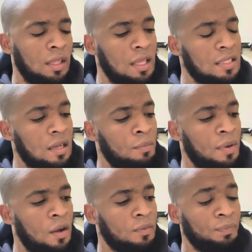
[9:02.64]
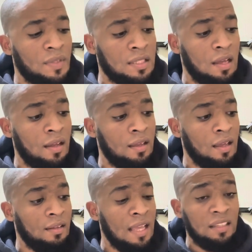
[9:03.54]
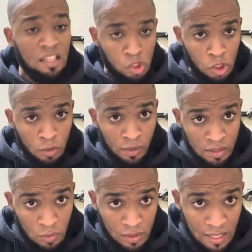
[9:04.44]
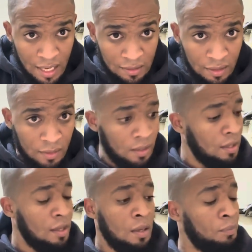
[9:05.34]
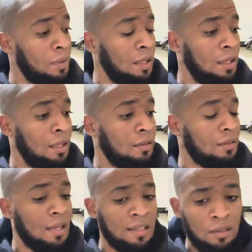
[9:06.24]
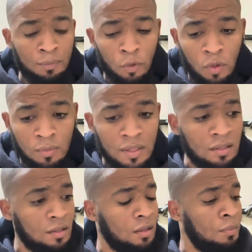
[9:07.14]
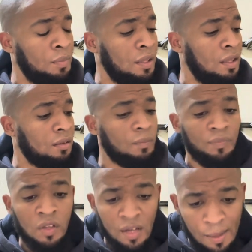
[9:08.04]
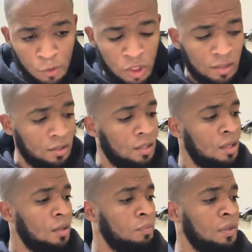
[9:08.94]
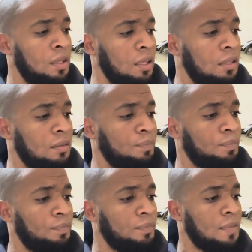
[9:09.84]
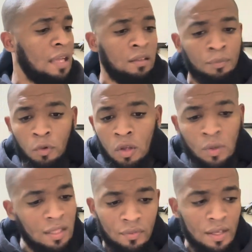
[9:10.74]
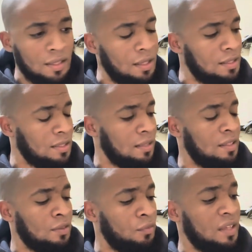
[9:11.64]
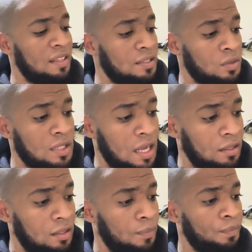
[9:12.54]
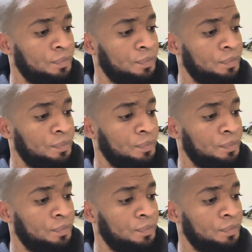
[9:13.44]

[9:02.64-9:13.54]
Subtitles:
is about an issue in society, be it unemployment, be it corruption, be it unemployment, whatever it is that is affecting society,